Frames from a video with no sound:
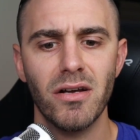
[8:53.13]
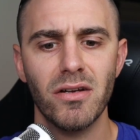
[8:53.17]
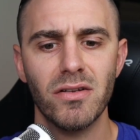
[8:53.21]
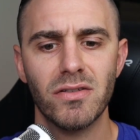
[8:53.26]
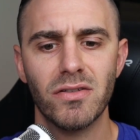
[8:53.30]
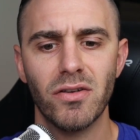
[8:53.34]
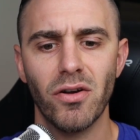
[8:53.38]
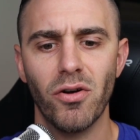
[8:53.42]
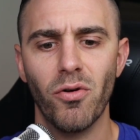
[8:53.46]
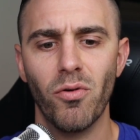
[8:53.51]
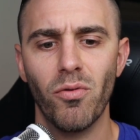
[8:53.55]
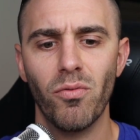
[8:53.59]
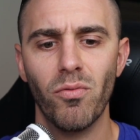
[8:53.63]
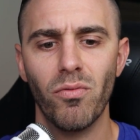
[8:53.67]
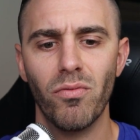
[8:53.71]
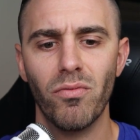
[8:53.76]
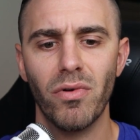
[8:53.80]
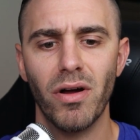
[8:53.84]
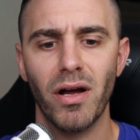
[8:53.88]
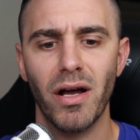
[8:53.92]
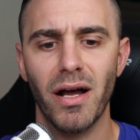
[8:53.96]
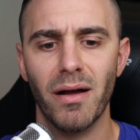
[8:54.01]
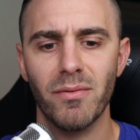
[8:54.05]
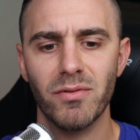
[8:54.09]
So,
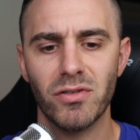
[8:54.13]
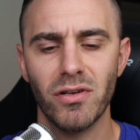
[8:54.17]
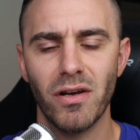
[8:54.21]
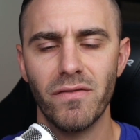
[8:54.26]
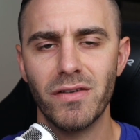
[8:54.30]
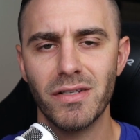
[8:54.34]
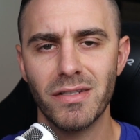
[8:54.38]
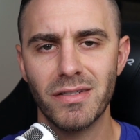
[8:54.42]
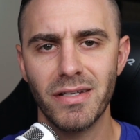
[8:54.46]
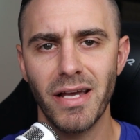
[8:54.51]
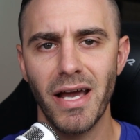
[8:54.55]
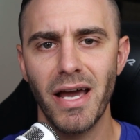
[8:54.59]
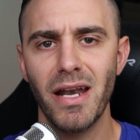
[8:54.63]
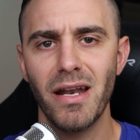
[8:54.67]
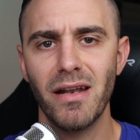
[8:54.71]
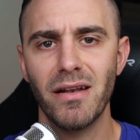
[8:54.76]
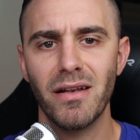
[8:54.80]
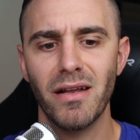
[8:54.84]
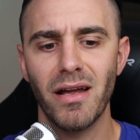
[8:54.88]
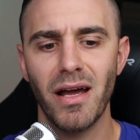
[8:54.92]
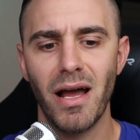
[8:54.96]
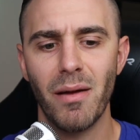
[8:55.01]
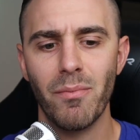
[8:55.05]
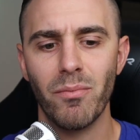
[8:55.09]
uh, so I've
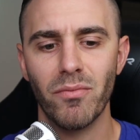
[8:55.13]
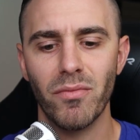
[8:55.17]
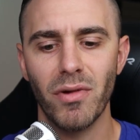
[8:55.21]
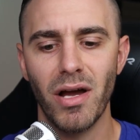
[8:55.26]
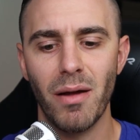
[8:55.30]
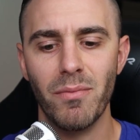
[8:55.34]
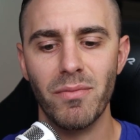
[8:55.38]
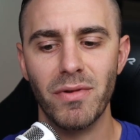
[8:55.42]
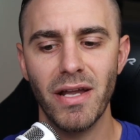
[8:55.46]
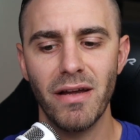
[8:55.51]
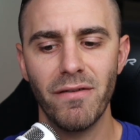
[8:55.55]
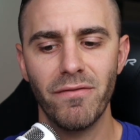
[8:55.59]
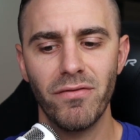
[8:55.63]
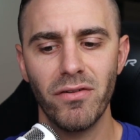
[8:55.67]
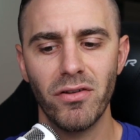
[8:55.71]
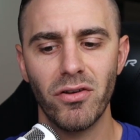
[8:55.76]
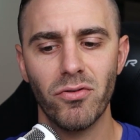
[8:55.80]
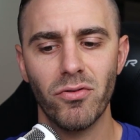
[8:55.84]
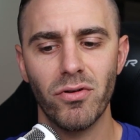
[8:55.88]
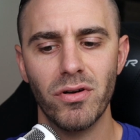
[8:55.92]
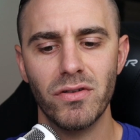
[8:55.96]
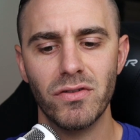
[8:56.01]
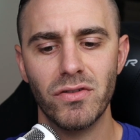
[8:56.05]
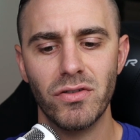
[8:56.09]
decided I'm I'm definitely
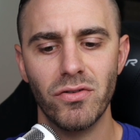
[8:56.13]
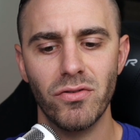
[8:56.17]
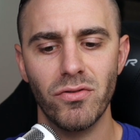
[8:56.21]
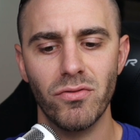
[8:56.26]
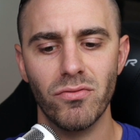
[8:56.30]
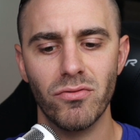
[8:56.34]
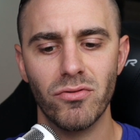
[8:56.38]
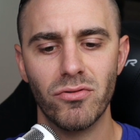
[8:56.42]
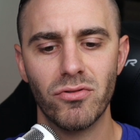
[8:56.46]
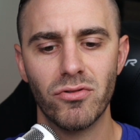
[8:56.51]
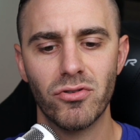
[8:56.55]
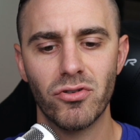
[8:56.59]
going to